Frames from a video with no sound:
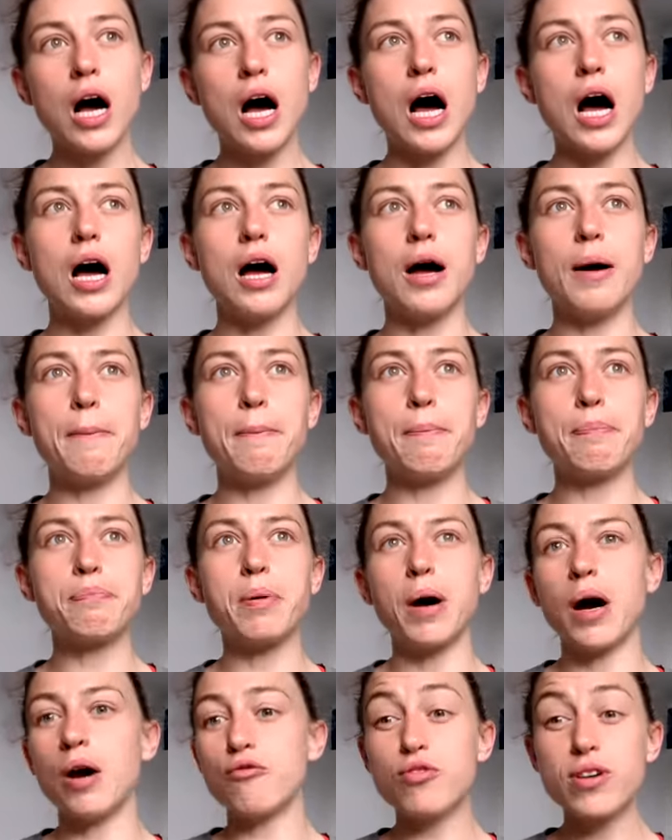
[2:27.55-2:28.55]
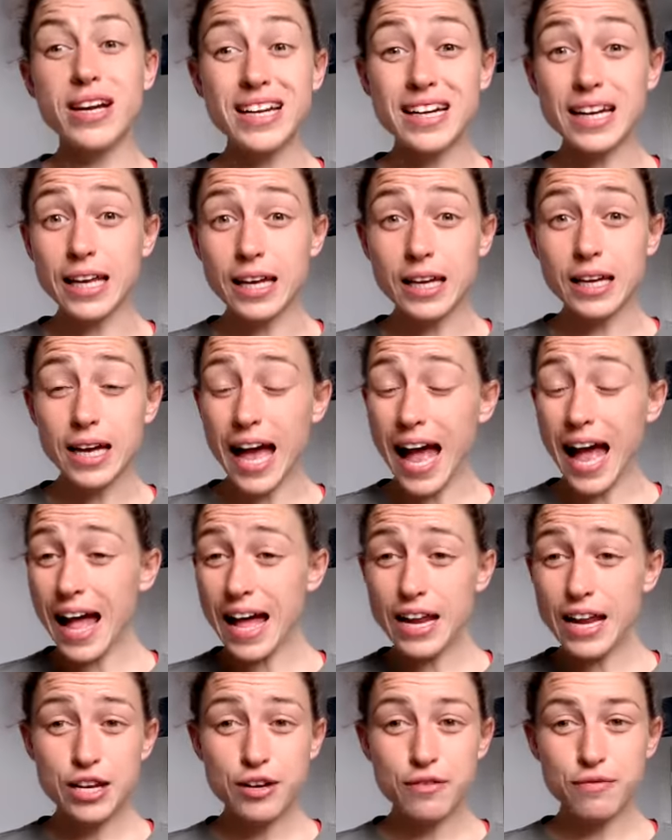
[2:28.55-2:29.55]
But really,
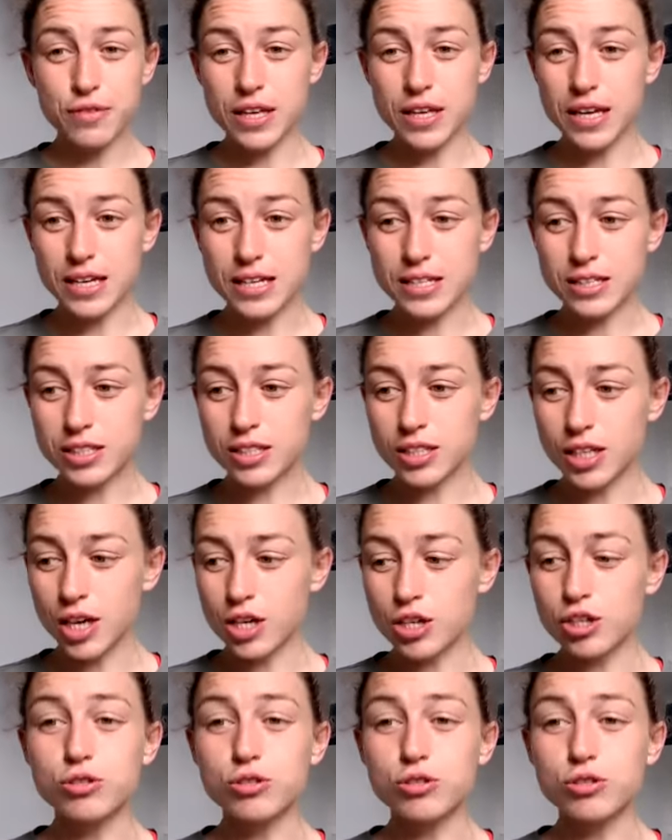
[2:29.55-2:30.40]
any of these,